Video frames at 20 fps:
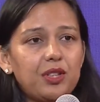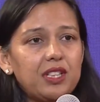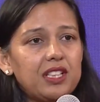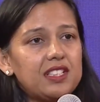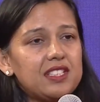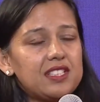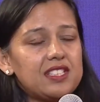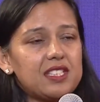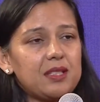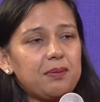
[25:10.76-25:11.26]

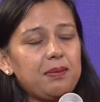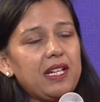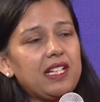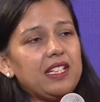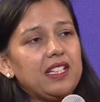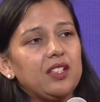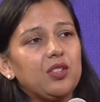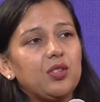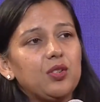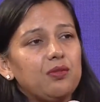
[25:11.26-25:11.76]
years,
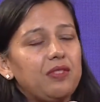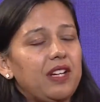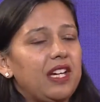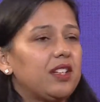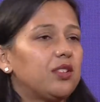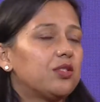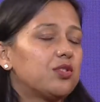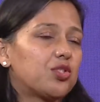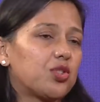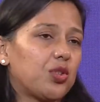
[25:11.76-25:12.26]
depending on where
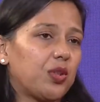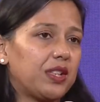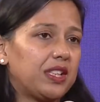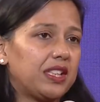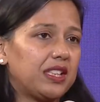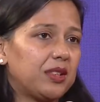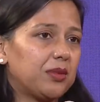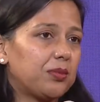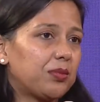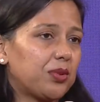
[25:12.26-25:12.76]
you join
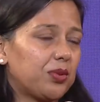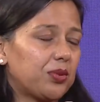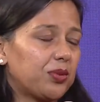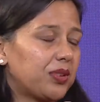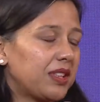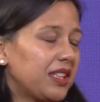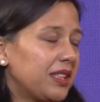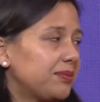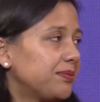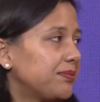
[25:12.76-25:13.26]
in the
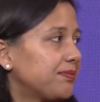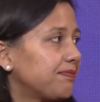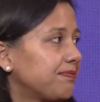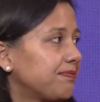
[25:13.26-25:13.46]
program.